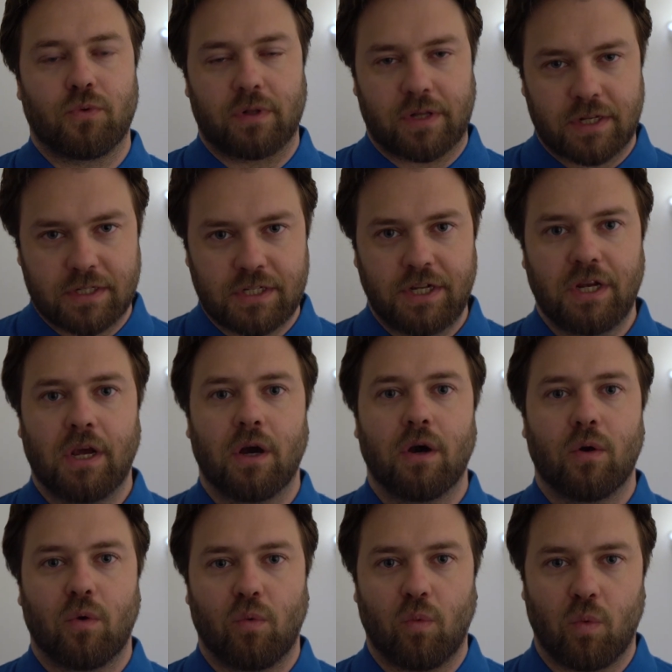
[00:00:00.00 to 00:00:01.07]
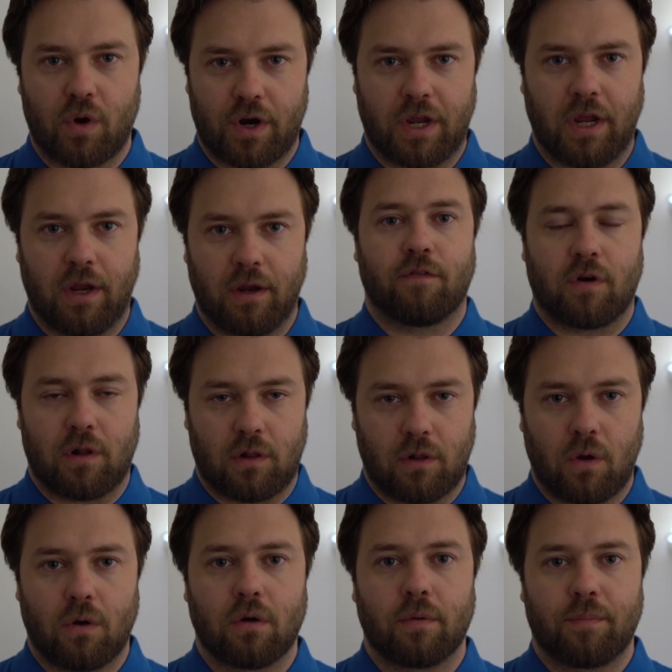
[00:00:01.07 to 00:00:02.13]
you will continue working for
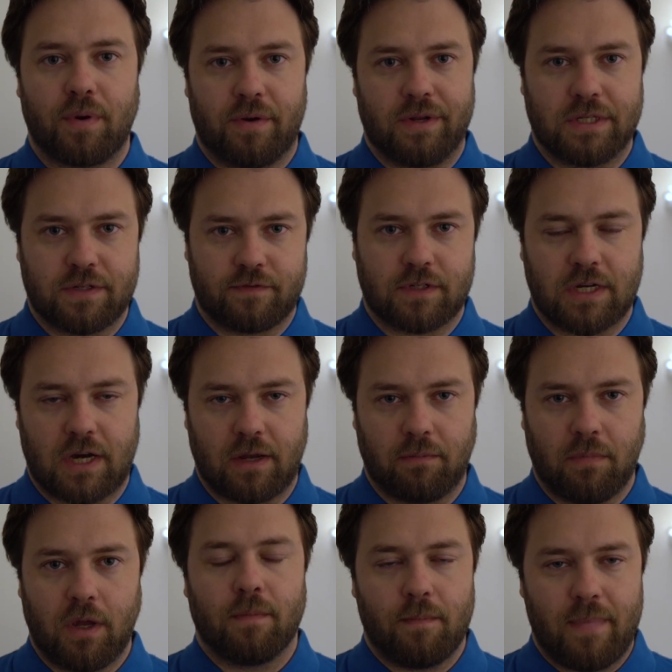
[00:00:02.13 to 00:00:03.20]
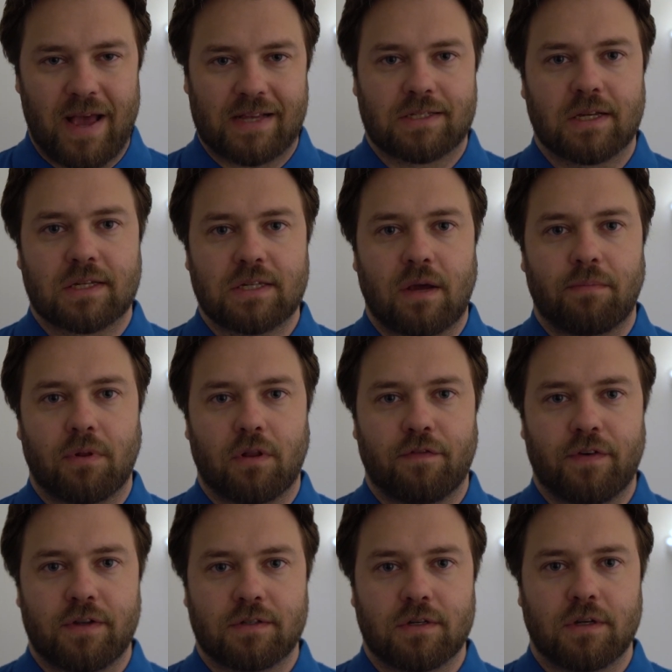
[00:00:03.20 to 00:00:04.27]
long periods of time. The best example
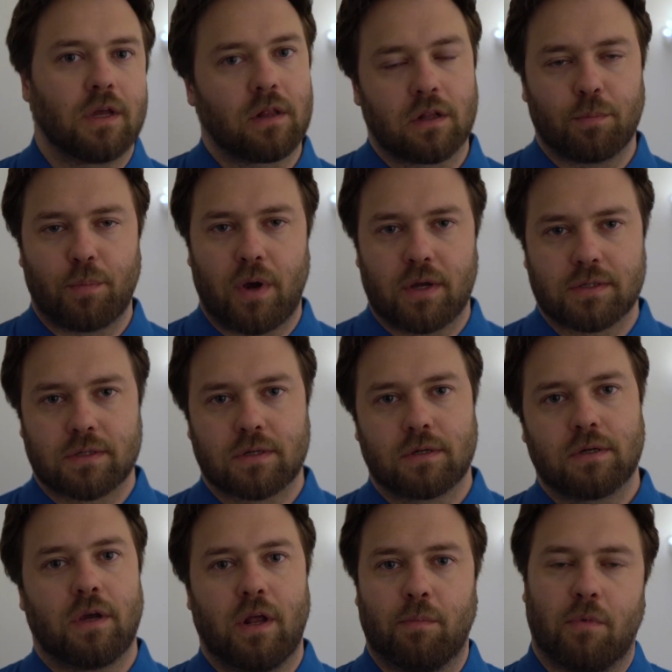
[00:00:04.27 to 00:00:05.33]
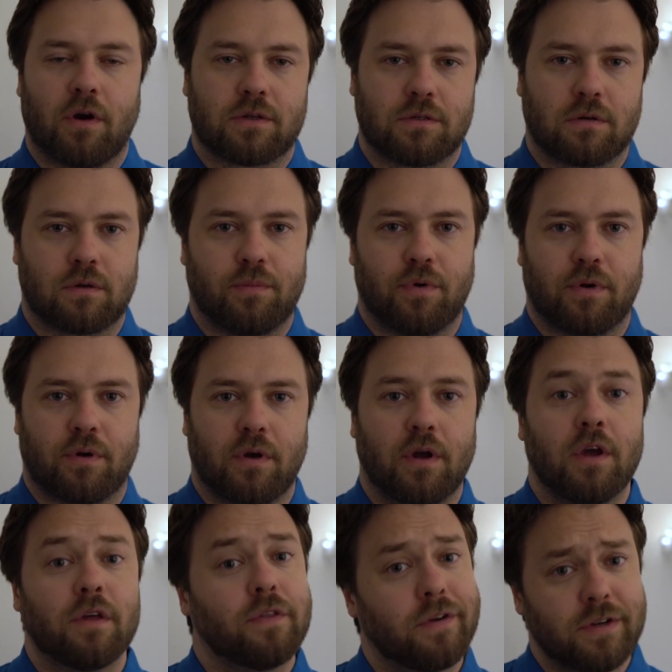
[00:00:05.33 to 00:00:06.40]
of it, Elon Musk and Mark Zuckerberg.
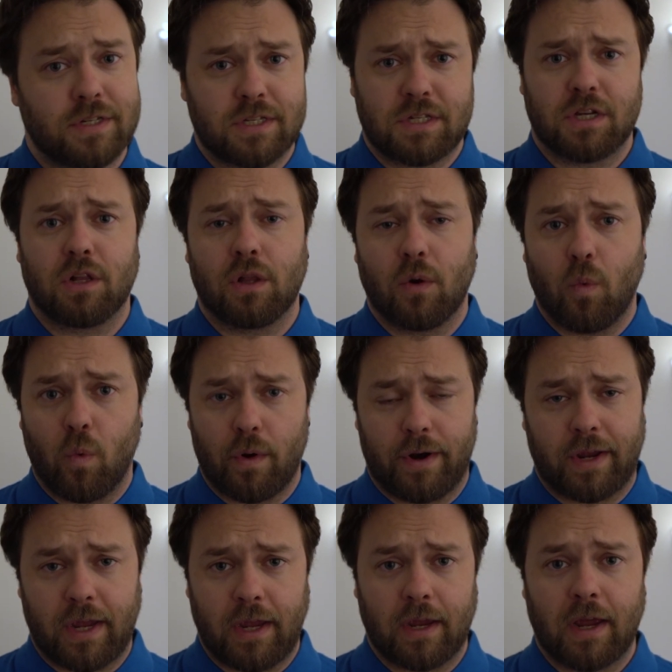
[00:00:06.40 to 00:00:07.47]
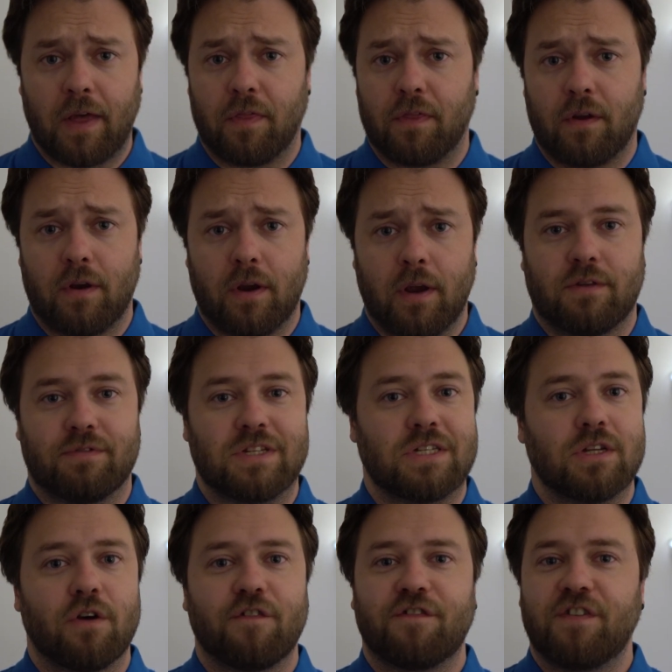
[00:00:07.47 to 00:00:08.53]
They're still working and there is
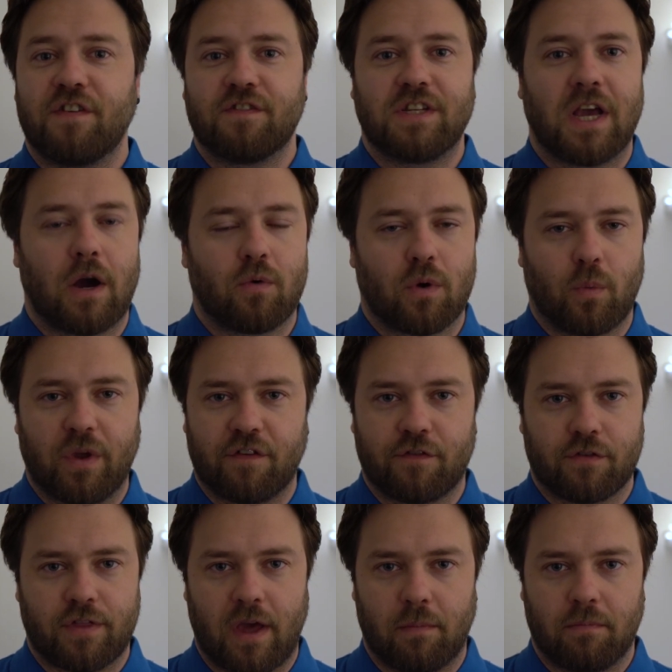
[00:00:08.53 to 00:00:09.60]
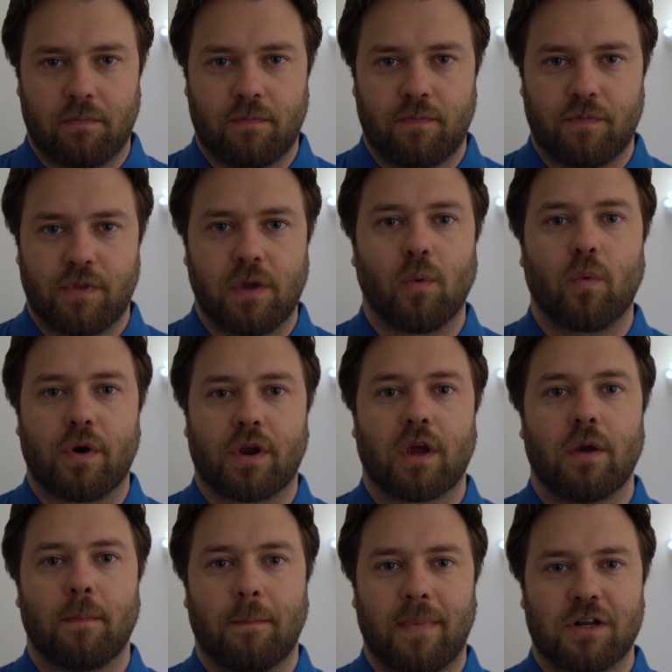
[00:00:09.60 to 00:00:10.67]
no 50-hour week for them. They work
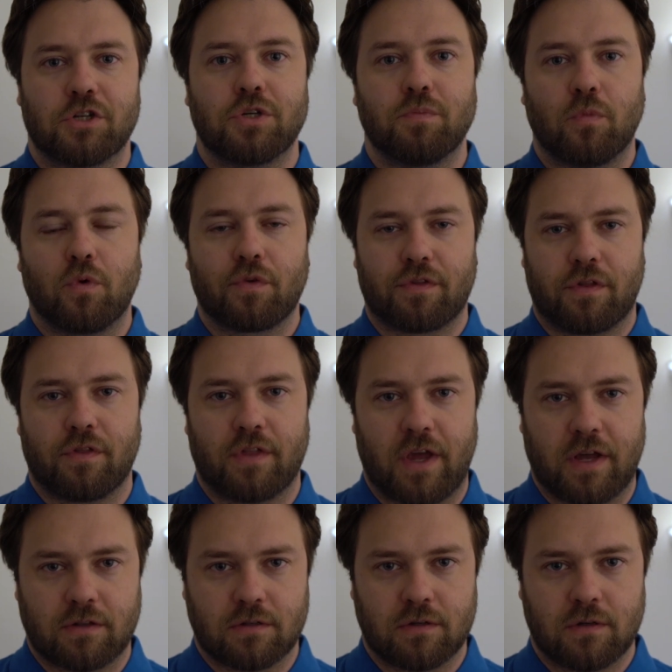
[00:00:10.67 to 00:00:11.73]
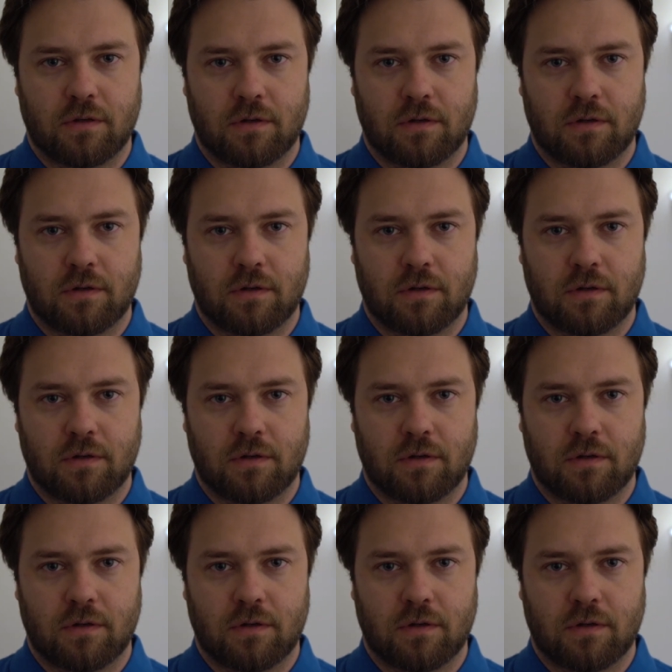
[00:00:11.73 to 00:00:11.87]
much more than that.